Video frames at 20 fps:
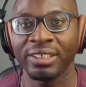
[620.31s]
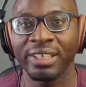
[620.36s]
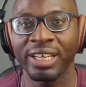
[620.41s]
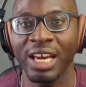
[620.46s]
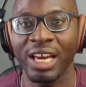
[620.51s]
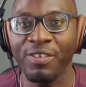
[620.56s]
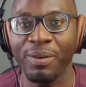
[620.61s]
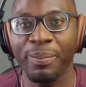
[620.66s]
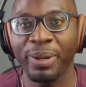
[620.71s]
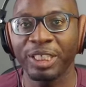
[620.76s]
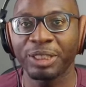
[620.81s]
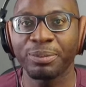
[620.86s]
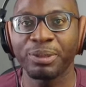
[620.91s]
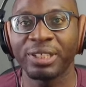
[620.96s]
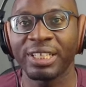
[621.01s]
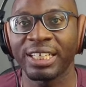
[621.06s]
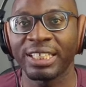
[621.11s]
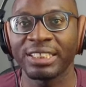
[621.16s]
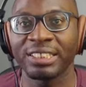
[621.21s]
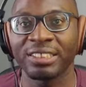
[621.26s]
Every page
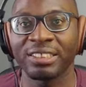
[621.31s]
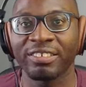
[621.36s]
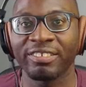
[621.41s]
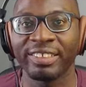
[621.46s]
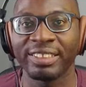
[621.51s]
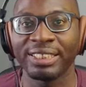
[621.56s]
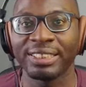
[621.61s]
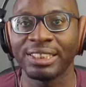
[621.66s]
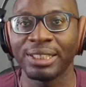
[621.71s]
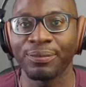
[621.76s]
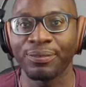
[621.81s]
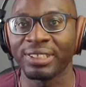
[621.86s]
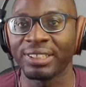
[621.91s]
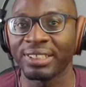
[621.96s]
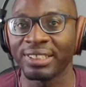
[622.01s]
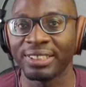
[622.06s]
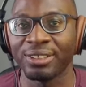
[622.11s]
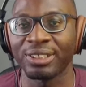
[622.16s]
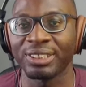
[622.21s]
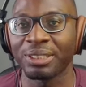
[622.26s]
builder is created
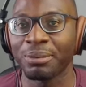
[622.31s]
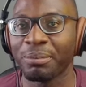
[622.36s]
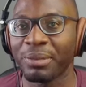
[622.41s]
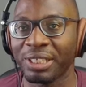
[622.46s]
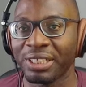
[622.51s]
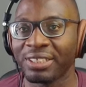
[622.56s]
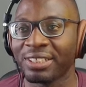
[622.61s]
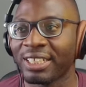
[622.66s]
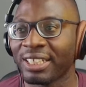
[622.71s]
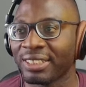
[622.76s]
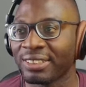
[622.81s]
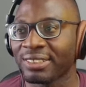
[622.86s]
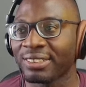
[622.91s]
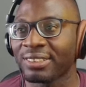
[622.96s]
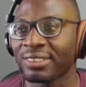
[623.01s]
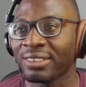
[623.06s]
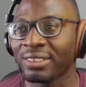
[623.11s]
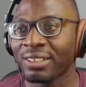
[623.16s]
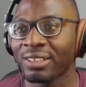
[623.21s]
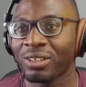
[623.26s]
differently. Doesn't mean that
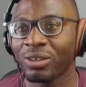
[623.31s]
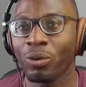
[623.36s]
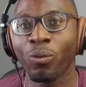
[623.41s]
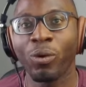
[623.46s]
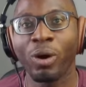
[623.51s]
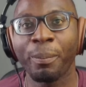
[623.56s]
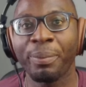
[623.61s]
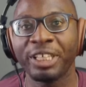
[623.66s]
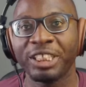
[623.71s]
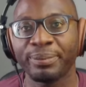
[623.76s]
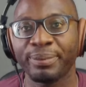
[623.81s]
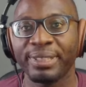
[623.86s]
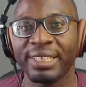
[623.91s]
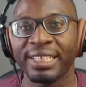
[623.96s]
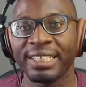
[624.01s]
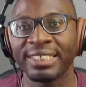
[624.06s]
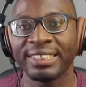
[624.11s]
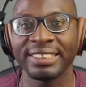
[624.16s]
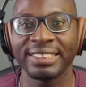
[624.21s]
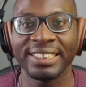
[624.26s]
one page builder
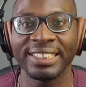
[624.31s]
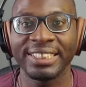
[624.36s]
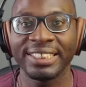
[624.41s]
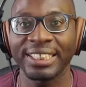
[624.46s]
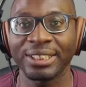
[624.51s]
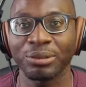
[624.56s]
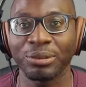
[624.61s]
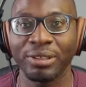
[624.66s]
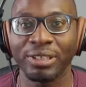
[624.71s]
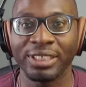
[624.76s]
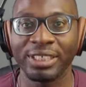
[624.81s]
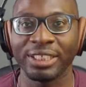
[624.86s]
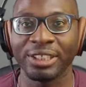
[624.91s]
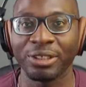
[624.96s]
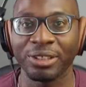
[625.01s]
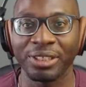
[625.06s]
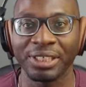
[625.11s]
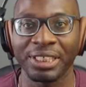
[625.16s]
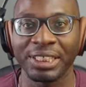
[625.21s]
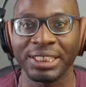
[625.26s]
is easier to learn than the other.